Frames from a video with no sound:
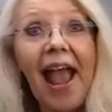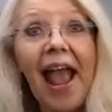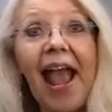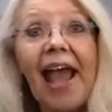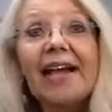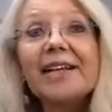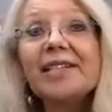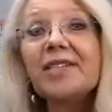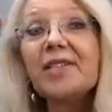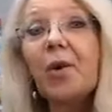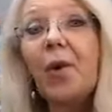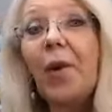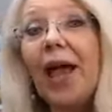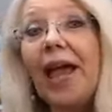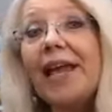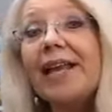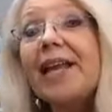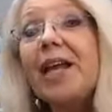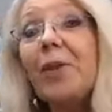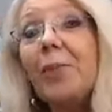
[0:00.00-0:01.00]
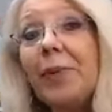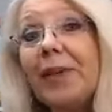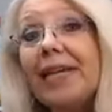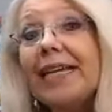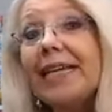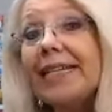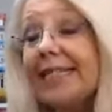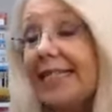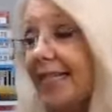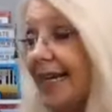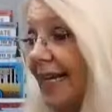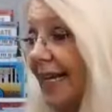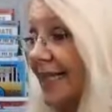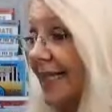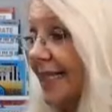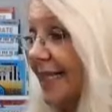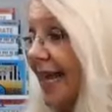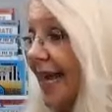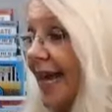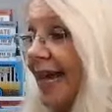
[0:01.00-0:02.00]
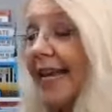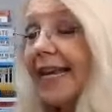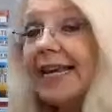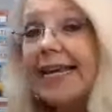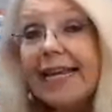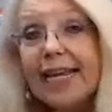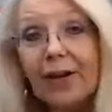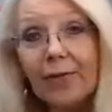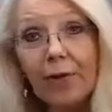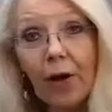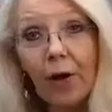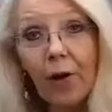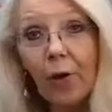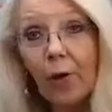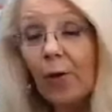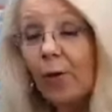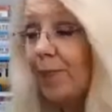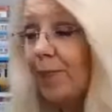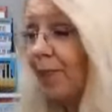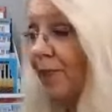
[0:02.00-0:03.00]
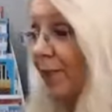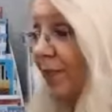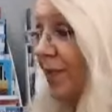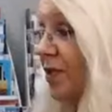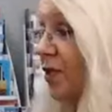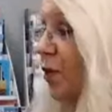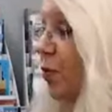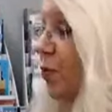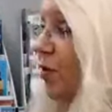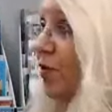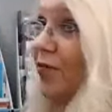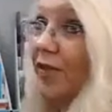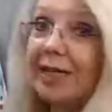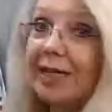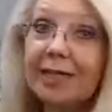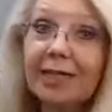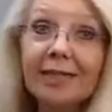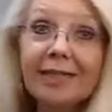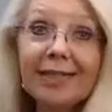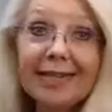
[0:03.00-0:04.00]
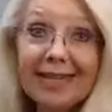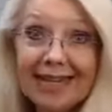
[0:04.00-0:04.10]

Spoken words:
And so NLP is this: neuro, so reveal,